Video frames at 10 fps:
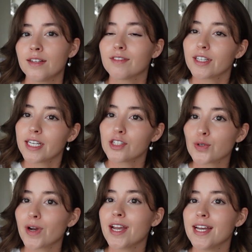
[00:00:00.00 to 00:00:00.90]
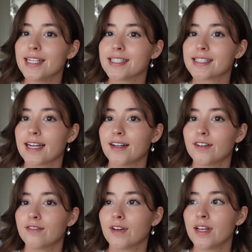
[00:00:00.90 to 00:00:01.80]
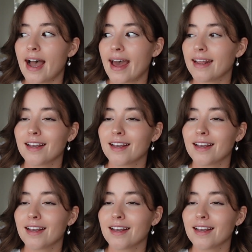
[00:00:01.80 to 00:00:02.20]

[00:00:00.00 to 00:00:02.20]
really enjoy it instead of adding